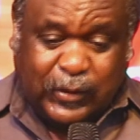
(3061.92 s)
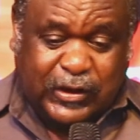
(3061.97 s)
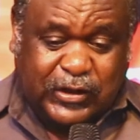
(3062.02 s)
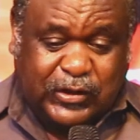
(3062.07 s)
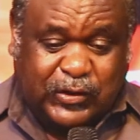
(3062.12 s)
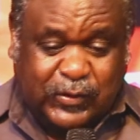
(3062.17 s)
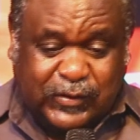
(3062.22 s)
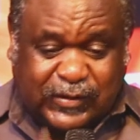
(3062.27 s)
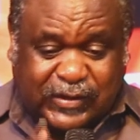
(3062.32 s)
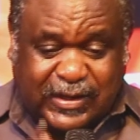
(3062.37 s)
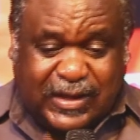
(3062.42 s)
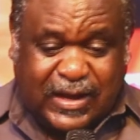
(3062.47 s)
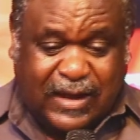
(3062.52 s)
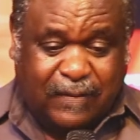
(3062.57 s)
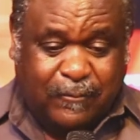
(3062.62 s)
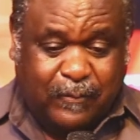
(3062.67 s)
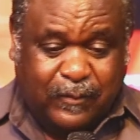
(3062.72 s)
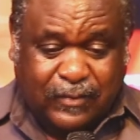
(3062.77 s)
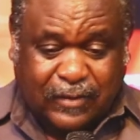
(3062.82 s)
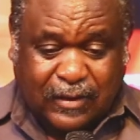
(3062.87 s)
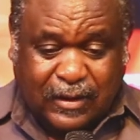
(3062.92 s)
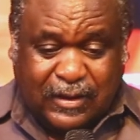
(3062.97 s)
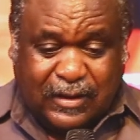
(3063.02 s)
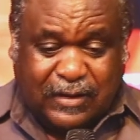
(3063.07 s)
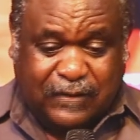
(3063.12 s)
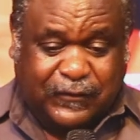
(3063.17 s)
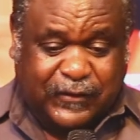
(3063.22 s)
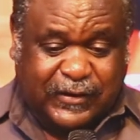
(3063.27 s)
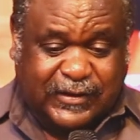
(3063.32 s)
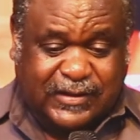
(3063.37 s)
issues here in
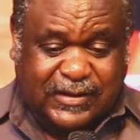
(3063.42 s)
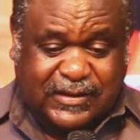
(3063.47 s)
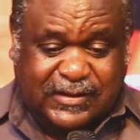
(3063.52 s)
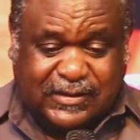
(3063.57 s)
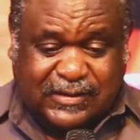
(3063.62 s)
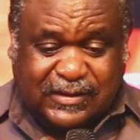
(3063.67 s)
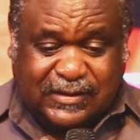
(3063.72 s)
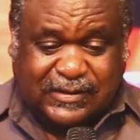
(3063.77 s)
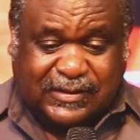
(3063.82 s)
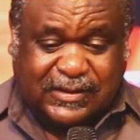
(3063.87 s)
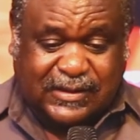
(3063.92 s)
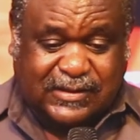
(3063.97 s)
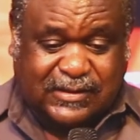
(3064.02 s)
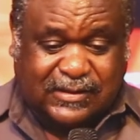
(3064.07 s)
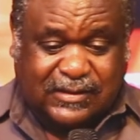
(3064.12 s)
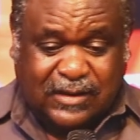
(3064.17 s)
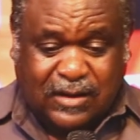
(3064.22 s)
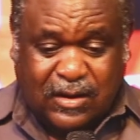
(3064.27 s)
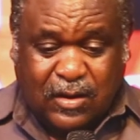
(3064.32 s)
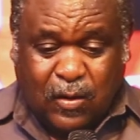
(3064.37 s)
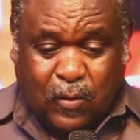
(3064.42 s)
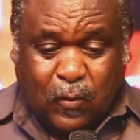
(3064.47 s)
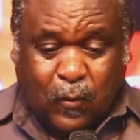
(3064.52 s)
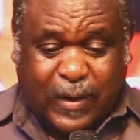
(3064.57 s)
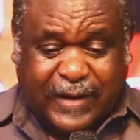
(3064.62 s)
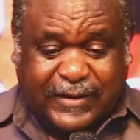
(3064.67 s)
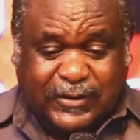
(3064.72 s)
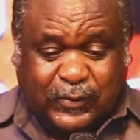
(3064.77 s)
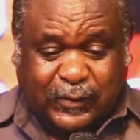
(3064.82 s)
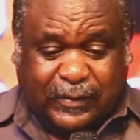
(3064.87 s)
Ephesians 6,
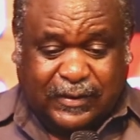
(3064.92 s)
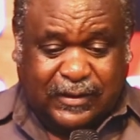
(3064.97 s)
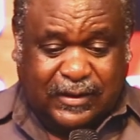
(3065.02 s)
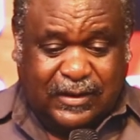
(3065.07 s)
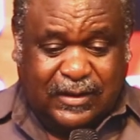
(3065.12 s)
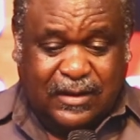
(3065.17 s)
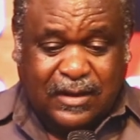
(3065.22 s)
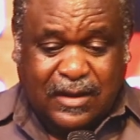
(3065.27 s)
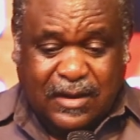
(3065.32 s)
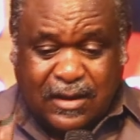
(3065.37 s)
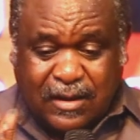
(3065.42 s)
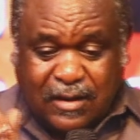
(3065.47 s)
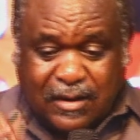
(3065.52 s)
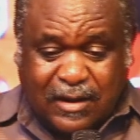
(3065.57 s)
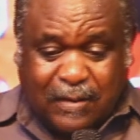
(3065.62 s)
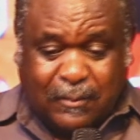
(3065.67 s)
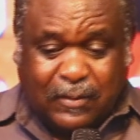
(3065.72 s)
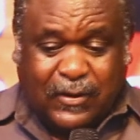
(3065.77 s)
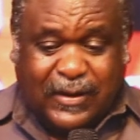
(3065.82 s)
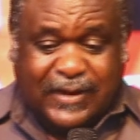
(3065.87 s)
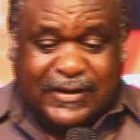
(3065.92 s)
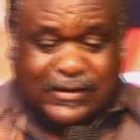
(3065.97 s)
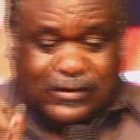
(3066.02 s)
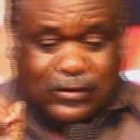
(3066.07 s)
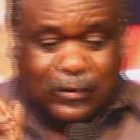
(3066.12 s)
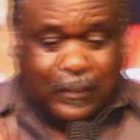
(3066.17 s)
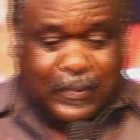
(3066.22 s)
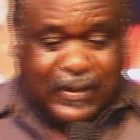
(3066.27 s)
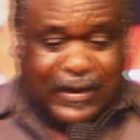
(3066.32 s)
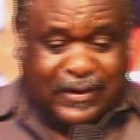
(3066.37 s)
1 to 3. Number one is
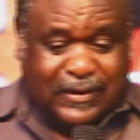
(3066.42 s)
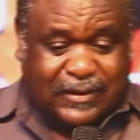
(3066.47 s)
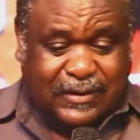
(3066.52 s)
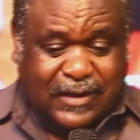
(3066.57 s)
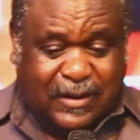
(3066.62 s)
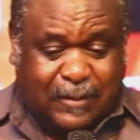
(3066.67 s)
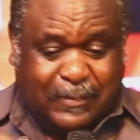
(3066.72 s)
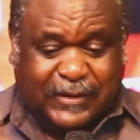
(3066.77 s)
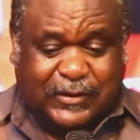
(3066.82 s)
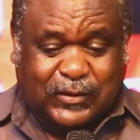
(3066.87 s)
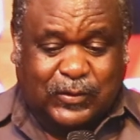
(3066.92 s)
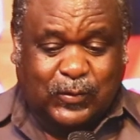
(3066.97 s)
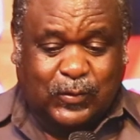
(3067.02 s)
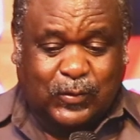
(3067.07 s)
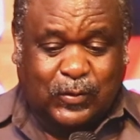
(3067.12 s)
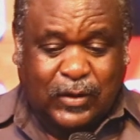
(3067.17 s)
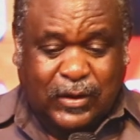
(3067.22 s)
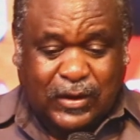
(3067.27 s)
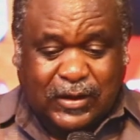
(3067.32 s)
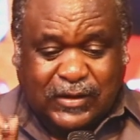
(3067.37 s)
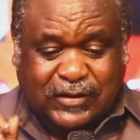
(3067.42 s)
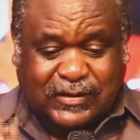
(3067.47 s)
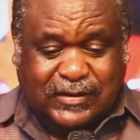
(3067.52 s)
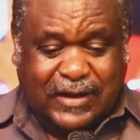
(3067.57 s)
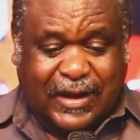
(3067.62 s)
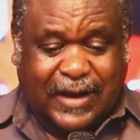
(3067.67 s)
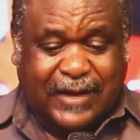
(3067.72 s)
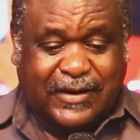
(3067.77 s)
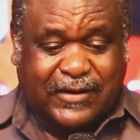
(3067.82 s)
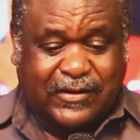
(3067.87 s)
obeying. Number two is
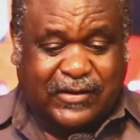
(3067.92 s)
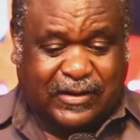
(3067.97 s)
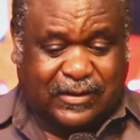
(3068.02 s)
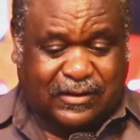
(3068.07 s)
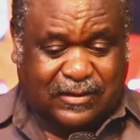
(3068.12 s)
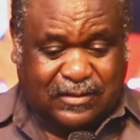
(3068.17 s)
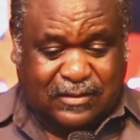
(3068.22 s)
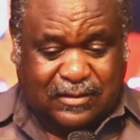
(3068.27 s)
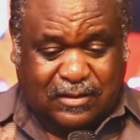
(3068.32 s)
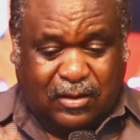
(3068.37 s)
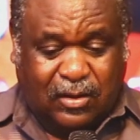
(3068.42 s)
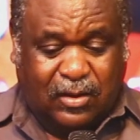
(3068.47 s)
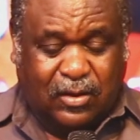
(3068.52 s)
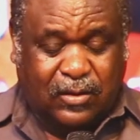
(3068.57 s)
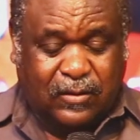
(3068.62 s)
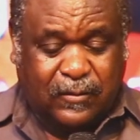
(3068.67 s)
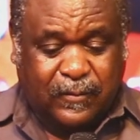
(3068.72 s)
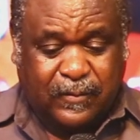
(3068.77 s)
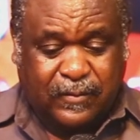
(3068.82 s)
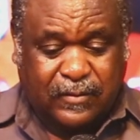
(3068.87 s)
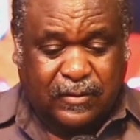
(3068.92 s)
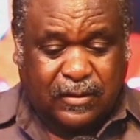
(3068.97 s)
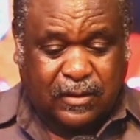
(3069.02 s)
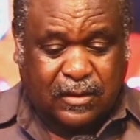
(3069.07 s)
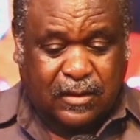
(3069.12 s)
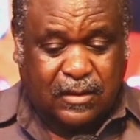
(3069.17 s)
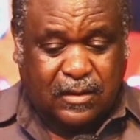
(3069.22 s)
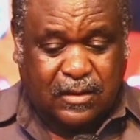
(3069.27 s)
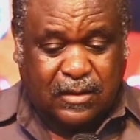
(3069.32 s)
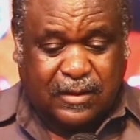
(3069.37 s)
honoring or
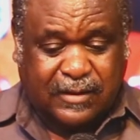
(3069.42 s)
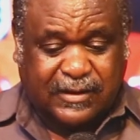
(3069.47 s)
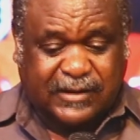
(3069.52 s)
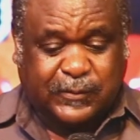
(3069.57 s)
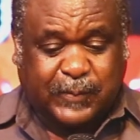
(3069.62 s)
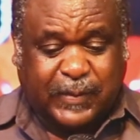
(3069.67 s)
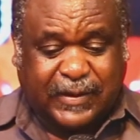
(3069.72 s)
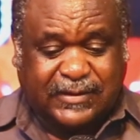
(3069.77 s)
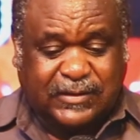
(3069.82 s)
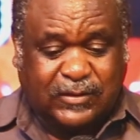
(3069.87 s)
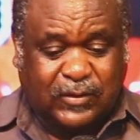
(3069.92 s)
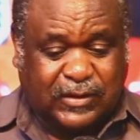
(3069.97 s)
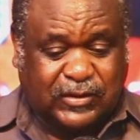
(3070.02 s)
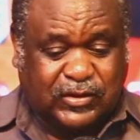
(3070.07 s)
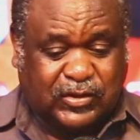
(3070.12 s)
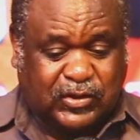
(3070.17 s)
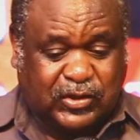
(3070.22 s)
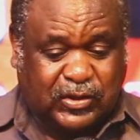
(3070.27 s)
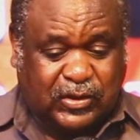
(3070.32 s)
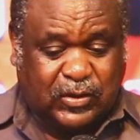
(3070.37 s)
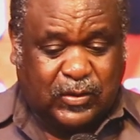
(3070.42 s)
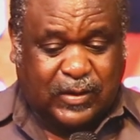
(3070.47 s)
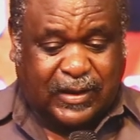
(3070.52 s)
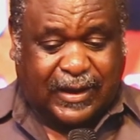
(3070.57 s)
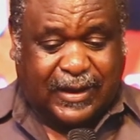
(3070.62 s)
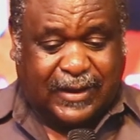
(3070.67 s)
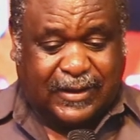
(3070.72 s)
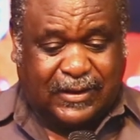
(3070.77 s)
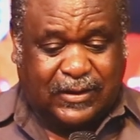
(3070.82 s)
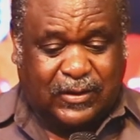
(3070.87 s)
respecting your
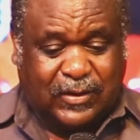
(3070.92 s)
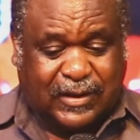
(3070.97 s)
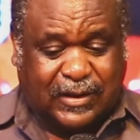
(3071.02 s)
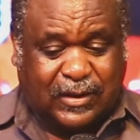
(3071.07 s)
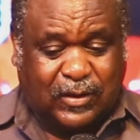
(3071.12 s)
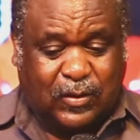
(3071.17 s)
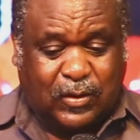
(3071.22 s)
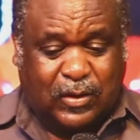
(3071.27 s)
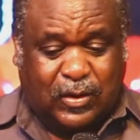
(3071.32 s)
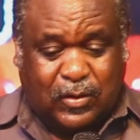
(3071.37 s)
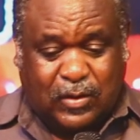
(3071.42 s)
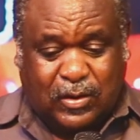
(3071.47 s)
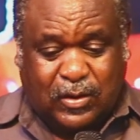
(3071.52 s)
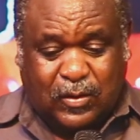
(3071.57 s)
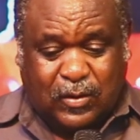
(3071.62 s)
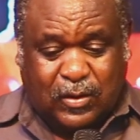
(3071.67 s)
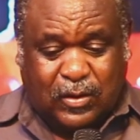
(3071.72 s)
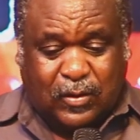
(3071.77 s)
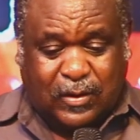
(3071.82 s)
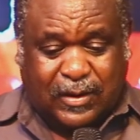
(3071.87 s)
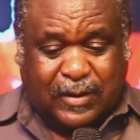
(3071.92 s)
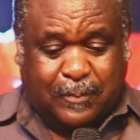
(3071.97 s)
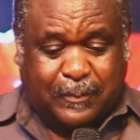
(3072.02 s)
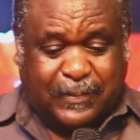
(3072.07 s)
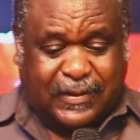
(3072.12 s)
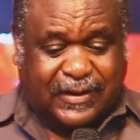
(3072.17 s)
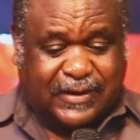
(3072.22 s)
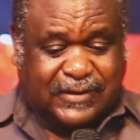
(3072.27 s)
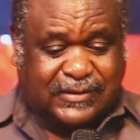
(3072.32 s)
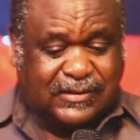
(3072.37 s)

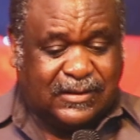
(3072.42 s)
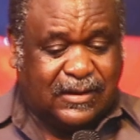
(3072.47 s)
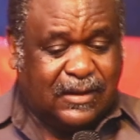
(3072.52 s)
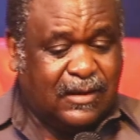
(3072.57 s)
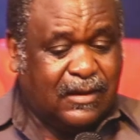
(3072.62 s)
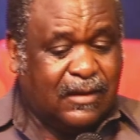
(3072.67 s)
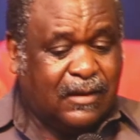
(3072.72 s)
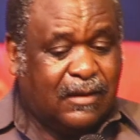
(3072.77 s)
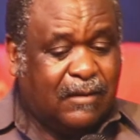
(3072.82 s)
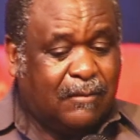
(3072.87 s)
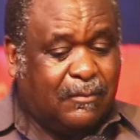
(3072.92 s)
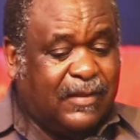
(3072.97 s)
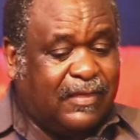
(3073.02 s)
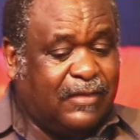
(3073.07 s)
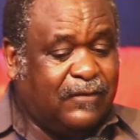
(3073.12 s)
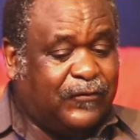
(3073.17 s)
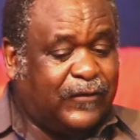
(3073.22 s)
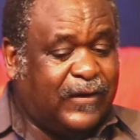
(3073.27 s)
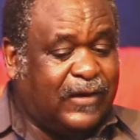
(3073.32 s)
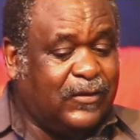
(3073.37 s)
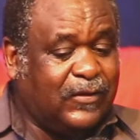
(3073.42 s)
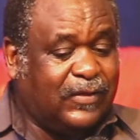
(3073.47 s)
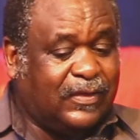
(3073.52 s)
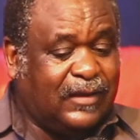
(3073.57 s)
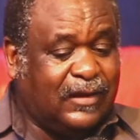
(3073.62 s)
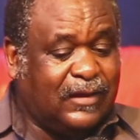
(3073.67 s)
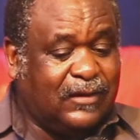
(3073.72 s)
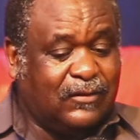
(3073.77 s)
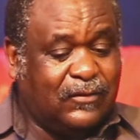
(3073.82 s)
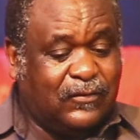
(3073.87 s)
parents. But the final
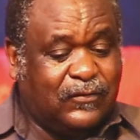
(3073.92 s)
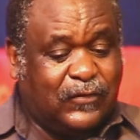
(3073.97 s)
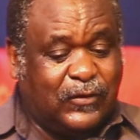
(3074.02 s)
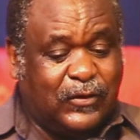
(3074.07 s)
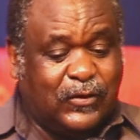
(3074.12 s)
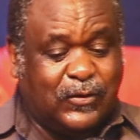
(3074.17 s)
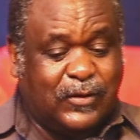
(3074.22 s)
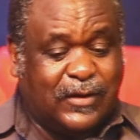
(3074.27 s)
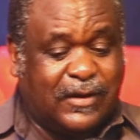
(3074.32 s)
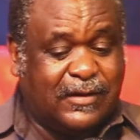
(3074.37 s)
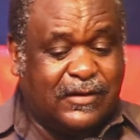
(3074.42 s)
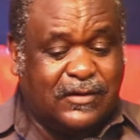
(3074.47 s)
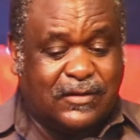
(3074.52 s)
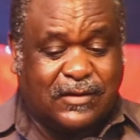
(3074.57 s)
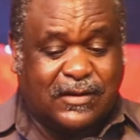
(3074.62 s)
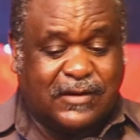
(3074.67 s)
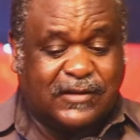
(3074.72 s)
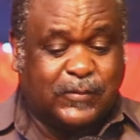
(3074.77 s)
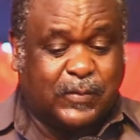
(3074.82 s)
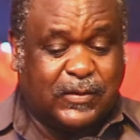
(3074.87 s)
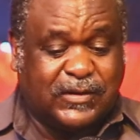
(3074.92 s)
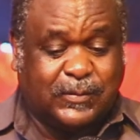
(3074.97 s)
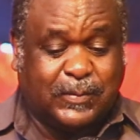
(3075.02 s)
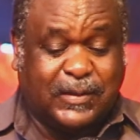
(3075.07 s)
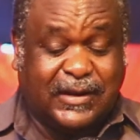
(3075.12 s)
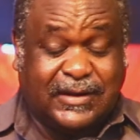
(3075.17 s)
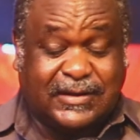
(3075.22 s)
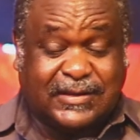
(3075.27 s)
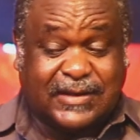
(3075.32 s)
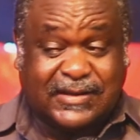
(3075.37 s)
thing for your
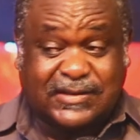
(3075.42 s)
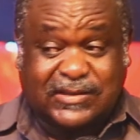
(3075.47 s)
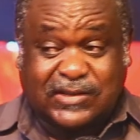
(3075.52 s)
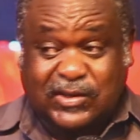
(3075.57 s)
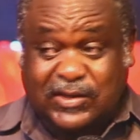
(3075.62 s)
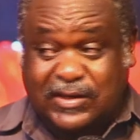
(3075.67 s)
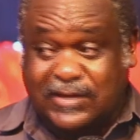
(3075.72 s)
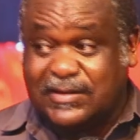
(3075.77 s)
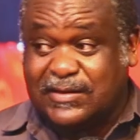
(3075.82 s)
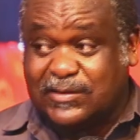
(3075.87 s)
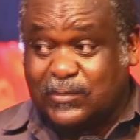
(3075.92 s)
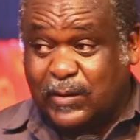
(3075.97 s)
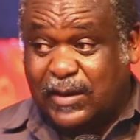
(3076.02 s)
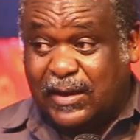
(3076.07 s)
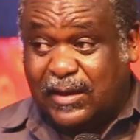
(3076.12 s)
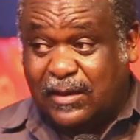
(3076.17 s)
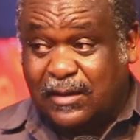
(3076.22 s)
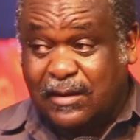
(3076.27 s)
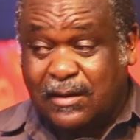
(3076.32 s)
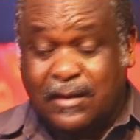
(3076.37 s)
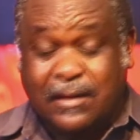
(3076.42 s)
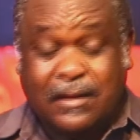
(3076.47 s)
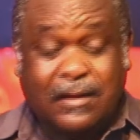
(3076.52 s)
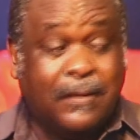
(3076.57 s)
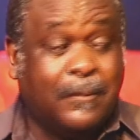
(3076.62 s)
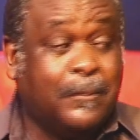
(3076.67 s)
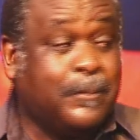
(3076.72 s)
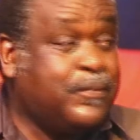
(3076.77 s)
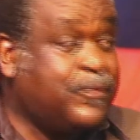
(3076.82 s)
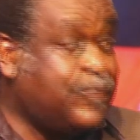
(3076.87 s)
responsibility as kids as well,
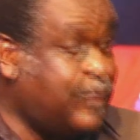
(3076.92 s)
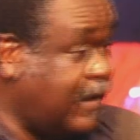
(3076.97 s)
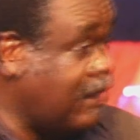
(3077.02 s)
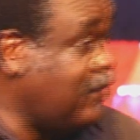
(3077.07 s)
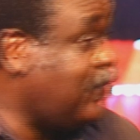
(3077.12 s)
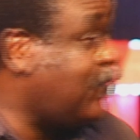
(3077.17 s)
pray